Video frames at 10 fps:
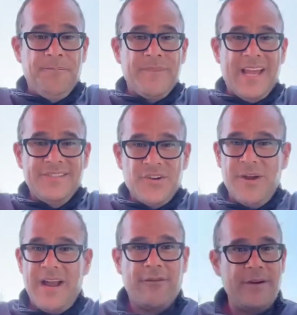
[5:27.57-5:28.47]
And so
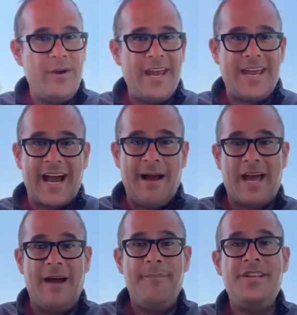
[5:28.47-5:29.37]
every week I'm
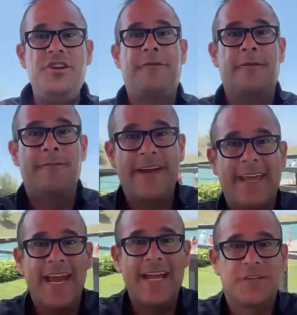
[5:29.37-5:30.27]
coming to you from vacation.